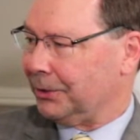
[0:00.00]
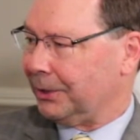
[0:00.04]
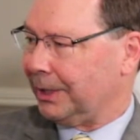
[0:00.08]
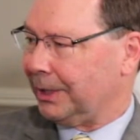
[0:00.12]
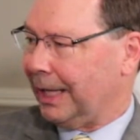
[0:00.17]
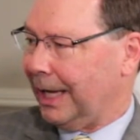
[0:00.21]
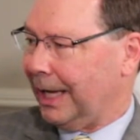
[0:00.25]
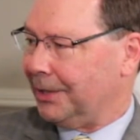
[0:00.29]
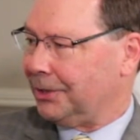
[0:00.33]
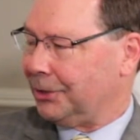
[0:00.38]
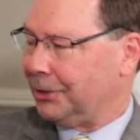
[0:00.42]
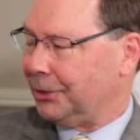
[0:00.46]

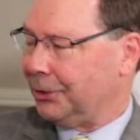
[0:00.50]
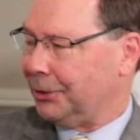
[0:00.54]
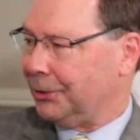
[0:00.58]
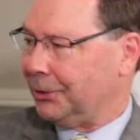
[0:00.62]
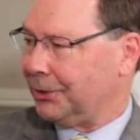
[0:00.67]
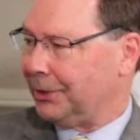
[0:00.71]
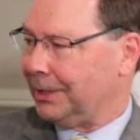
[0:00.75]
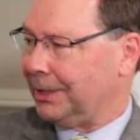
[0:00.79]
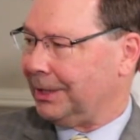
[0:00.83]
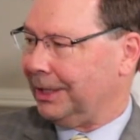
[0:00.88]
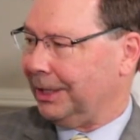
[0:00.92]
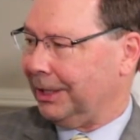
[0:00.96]

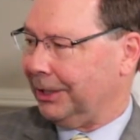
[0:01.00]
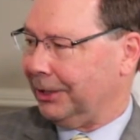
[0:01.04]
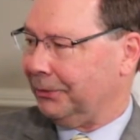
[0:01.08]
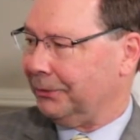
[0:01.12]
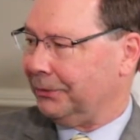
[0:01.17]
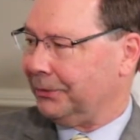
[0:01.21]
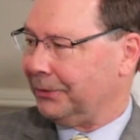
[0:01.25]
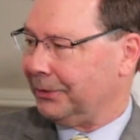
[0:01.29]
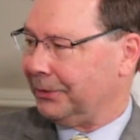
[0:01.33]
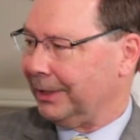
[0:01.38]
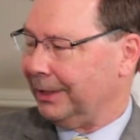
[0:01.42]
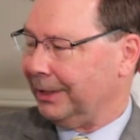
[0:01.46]
Constitution
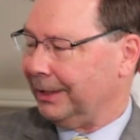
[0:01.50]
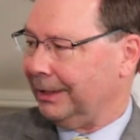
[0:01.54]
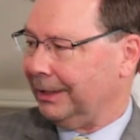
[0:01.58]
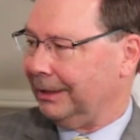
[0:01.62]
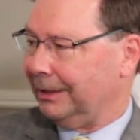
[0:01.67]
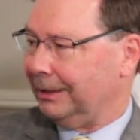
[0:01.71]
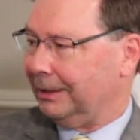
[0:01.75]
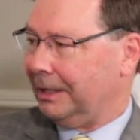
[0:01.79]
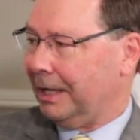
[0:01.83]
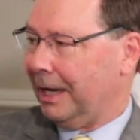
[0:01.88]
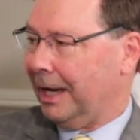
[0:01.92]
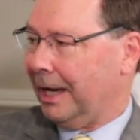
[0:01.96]
gives
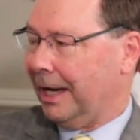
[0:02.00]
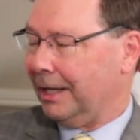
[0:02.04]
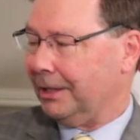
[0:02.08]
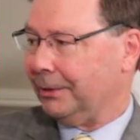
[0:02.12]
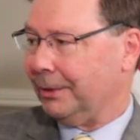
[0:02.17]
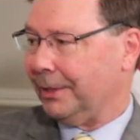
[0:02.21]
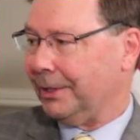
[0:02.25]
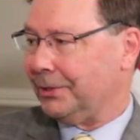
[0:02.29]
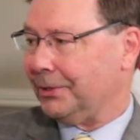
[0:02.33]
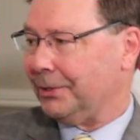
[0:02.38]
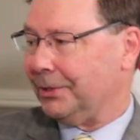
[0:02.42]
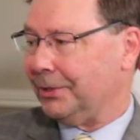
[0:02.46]

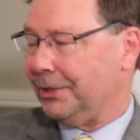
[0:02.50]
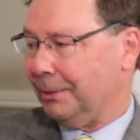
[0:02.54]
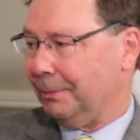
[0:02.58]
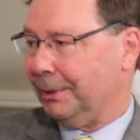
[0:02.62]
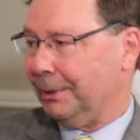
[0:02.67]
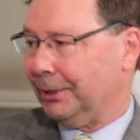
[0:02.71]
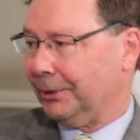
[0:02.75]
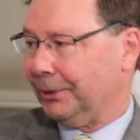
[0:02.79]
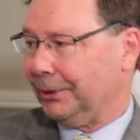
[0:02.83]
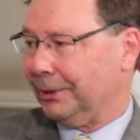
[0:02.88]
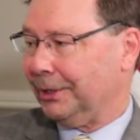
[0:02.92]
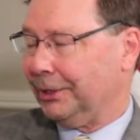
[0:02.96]
Congress the
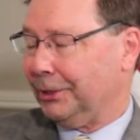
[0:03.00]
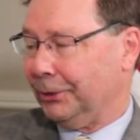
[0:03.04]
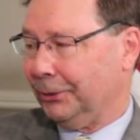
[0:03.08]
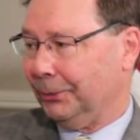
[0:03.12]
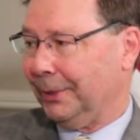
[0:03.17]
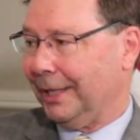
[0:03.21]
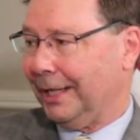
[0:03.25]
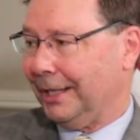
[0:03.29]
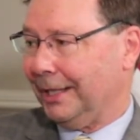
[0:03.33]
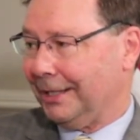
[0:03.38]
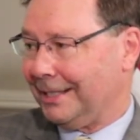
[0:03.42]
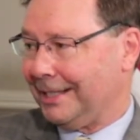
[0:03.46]
ability to
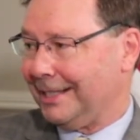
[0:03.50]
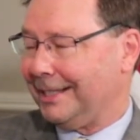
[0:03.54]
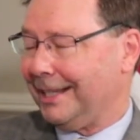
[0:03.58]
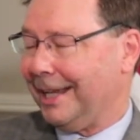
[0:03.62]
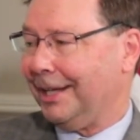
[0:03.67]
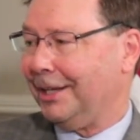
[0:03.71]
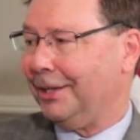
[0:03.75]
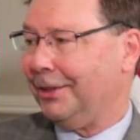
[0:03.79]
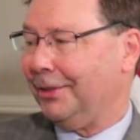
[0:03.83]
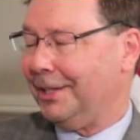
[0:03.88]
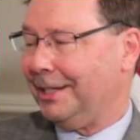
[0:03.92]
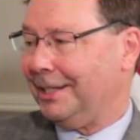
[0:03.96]
do what?
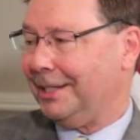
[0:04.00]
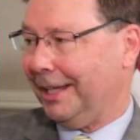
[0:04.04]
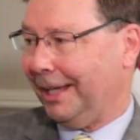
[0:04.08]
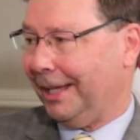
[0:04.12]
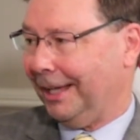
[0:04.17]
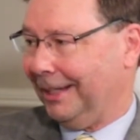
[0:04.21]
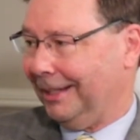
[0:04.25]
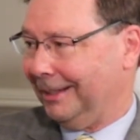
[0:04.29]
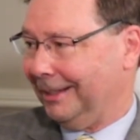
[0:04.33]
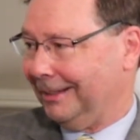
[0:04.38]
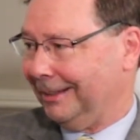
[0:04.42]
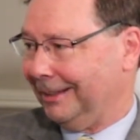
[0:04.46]
Set the
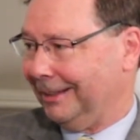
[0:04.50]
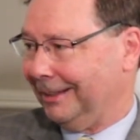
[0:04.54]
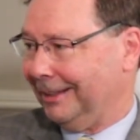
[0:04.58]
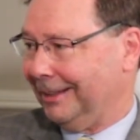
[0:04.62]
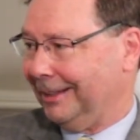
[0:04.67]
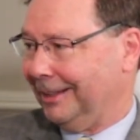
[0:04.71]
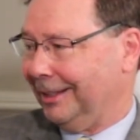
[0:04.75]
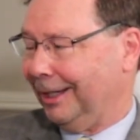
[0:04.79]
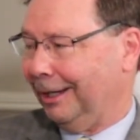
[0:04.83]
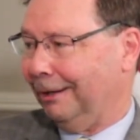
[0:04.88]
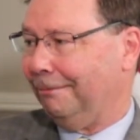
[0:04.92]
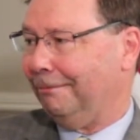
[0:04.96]
date
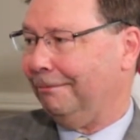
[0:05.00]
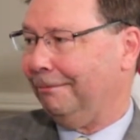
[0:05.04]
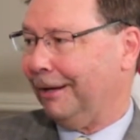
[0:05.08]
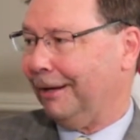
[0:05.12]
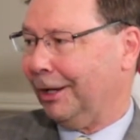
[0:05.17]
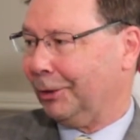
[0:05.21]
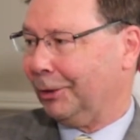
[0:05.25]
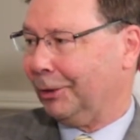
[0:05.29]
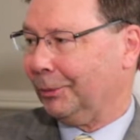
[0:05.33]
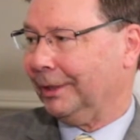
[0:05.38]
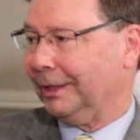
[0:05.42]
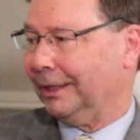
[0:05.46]
of
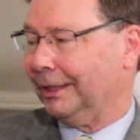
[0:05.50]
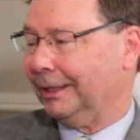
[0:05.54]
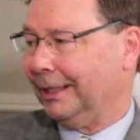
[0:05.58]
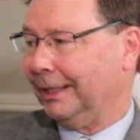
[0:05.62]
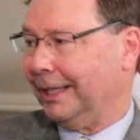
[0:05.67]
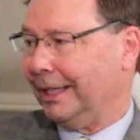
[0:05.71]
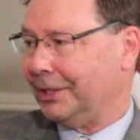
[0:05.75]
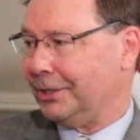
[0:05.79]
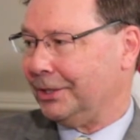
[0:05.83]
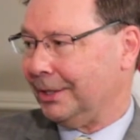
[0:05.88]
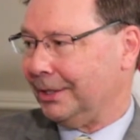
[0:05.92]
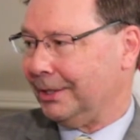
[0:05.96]
federal
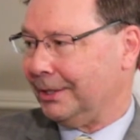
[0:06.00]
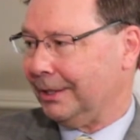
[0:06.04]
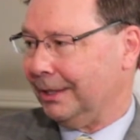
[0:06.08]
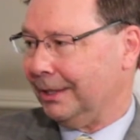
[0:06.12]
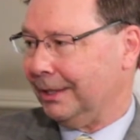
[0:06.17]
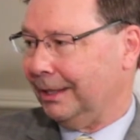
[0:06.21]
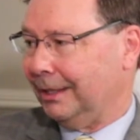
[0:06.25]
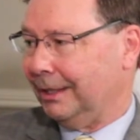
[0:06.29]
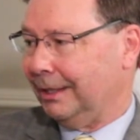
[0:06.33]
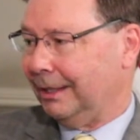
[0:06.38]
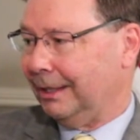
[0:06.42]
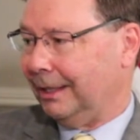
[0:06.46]
elections.
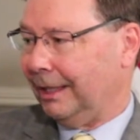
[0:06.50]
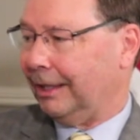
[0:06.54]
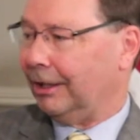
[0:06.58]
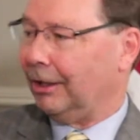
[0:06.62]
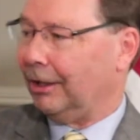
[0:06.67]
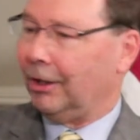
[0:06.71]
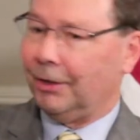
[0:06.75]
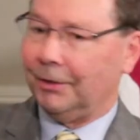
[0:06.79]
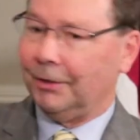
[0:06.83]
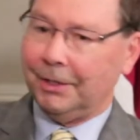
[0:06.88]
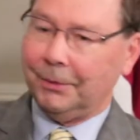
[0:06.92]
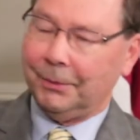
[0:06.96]
And
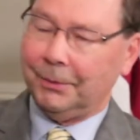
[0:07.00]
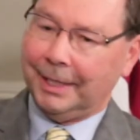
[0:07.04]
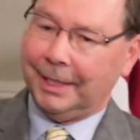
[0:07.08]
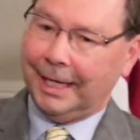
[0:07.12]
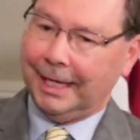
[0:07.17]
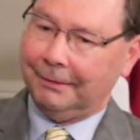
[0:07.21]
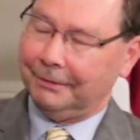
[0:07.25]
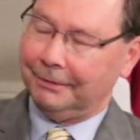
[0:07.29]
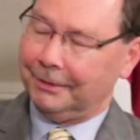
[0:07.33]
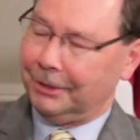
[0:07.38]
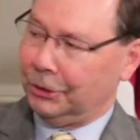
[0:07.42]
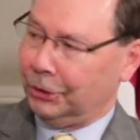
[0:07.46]
all they would
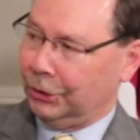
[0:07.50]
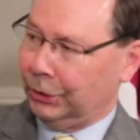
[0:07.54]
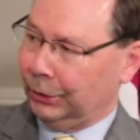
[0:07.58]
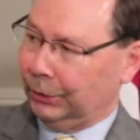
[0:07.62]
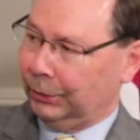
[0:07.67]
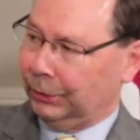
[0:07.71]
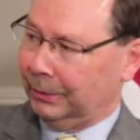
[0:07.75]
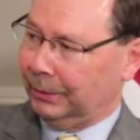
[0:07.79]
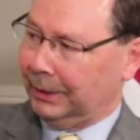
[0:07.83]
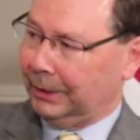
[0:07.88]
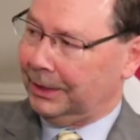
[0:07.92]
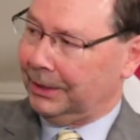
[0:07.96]
have to
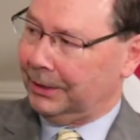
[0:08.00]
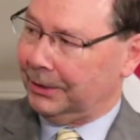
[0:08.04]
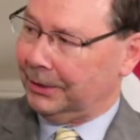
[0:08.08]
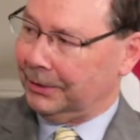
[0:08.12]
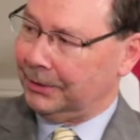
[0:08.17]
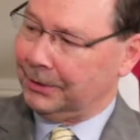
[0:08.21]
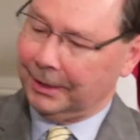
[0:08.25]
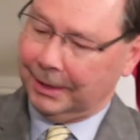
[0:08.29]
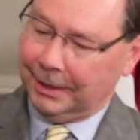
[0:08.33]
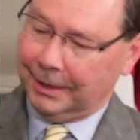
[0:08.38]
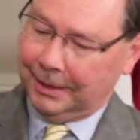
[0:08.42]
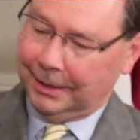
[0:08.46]
do
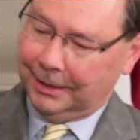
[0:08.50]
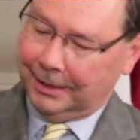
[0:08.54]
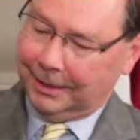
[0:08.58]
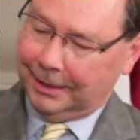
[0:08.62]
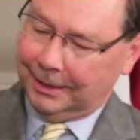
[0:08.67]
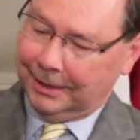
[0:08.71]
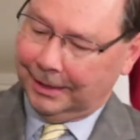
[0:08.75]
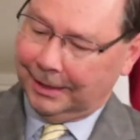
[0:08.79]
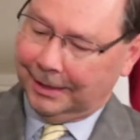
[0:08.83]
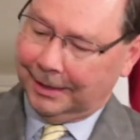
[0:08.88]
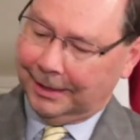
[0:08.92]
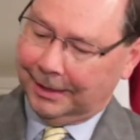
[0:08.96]
is
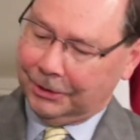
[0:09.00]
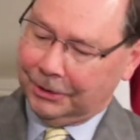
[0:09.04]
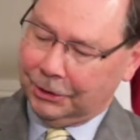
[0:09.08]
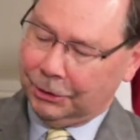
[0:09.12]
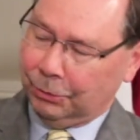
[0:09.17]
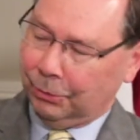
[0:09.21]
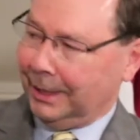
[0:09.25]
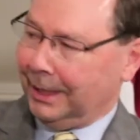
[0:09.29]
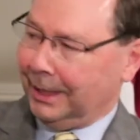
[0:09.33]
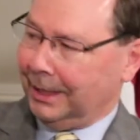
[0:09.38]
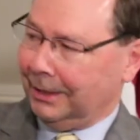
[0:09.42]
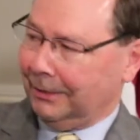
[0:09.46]

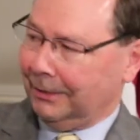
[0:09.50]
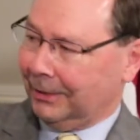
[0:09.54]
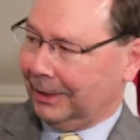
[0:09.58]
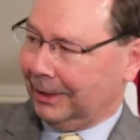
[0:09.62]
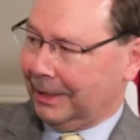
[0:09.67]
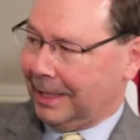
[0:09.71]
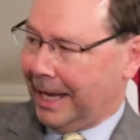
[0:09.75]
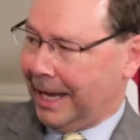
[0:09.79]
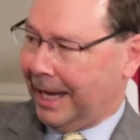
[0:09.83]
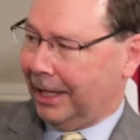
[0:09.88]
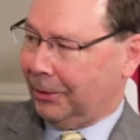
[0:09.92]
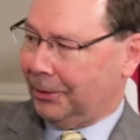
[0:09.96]
tweak the
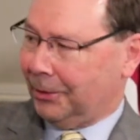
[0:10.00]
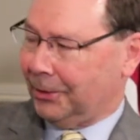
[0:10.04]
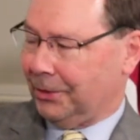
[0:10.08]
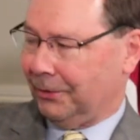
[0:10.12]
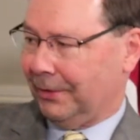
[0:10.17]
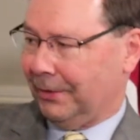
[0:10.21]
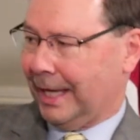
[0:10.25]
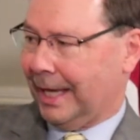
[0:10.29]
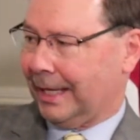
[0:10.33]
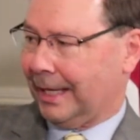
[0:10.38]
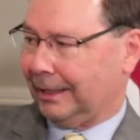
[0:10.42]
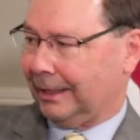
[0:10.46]
language
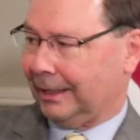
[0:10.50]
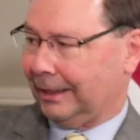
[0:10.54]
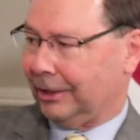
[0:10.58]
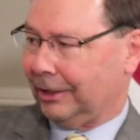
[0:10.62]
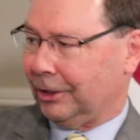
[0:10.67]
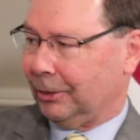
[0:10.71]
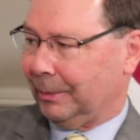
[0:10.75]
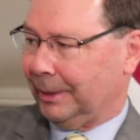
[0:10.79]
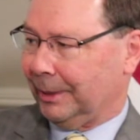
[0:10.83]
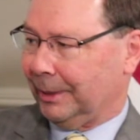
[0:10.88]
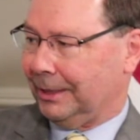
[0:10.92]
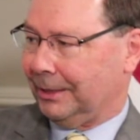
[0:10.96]
of that a
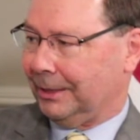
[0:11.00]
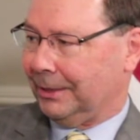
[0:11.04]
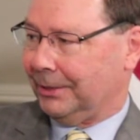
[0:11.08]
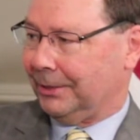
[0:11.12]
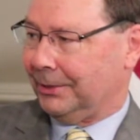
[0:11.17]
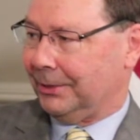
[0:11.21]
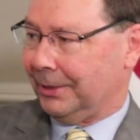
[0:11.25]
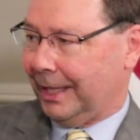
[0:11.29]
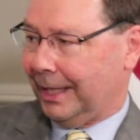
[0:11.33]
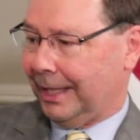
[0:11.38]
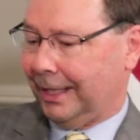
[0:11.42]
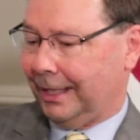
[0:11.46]
little bit to
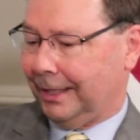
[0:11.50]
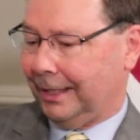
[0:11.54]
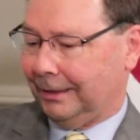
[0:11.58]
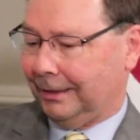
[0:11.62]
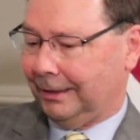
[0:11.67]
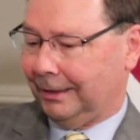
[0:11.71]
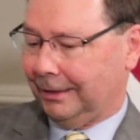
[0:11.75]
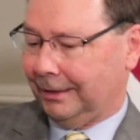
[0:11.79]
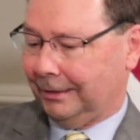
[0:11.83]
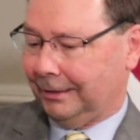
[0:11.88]
say